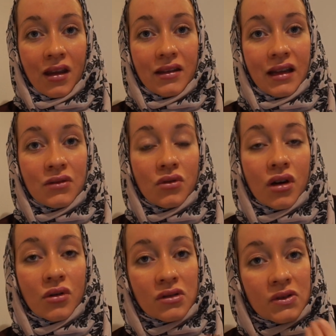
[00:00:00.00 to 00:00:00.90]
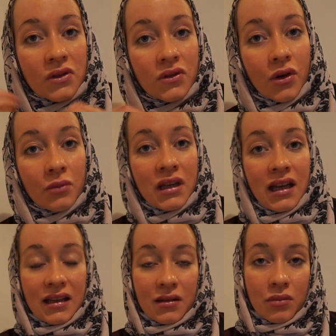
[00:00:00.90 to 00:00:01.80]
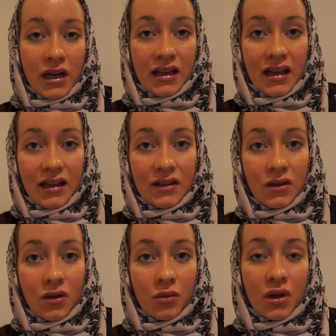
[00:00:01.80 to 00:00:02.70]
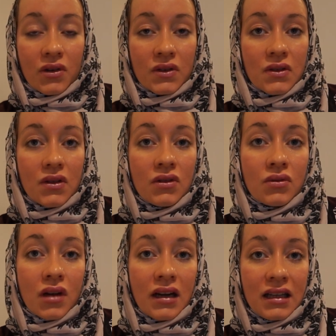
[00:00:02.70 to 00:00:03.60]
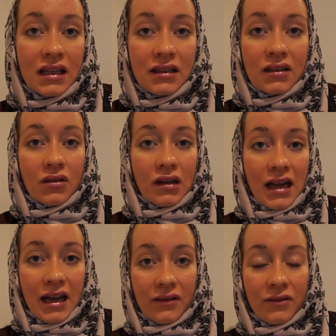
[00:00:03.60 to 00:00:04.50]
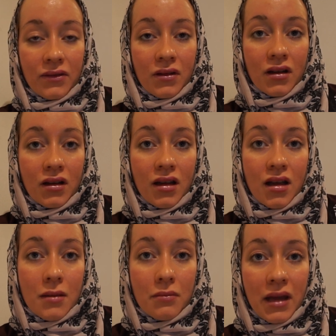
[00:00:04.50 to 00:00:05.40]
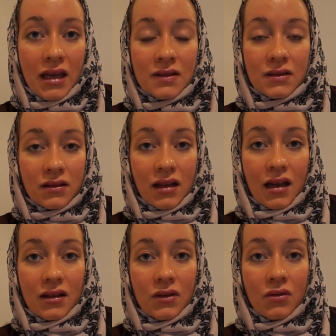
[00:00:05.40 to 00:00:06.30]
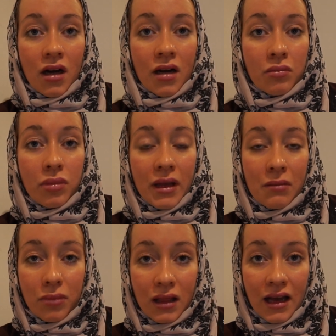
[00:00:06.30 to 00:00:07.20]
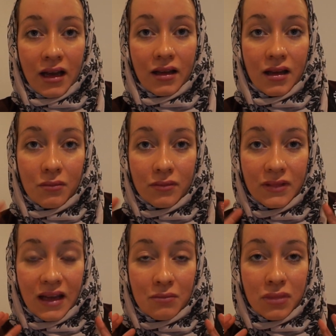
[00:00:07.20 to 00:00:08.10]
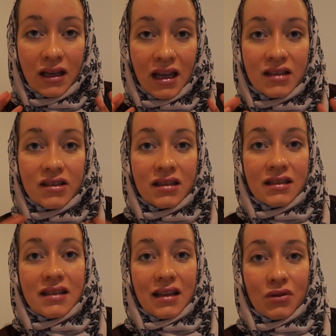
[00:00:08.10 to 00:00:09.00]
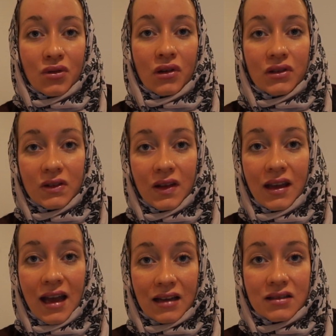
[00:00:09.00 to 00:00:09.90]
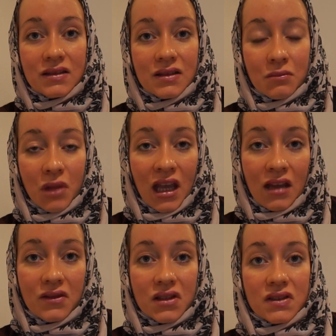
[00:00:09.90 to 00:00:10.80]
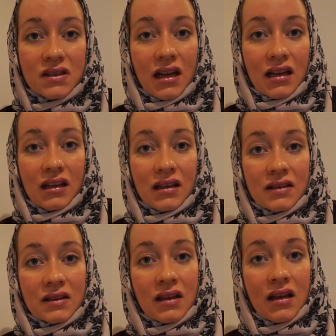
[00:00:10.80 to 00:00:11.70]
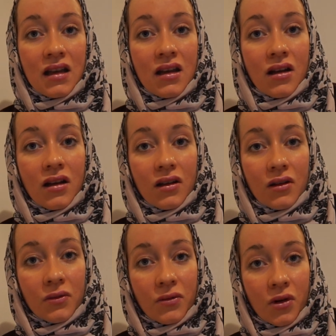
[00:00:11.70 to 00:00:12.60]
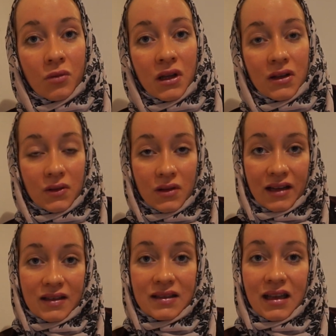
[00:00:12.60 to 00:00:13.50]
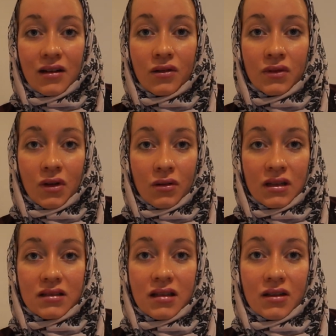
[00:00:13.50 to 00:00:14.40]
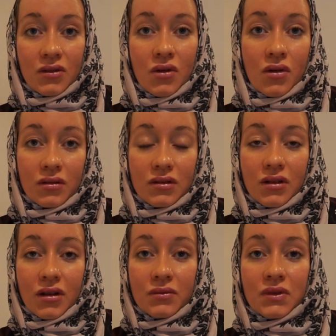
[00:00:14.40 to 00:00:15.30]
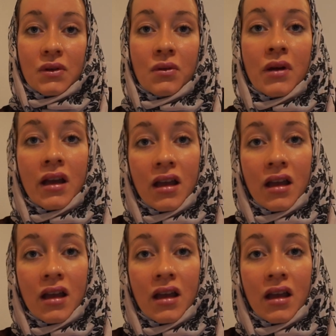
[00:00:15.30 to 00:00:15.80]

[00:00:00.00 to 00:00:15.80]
then you are also dominated by that, you know, because you are leading your life based on that. You are the implication is that you're going to take actions and behaviors that is conforming to that set of knowledge that you hold, you know. So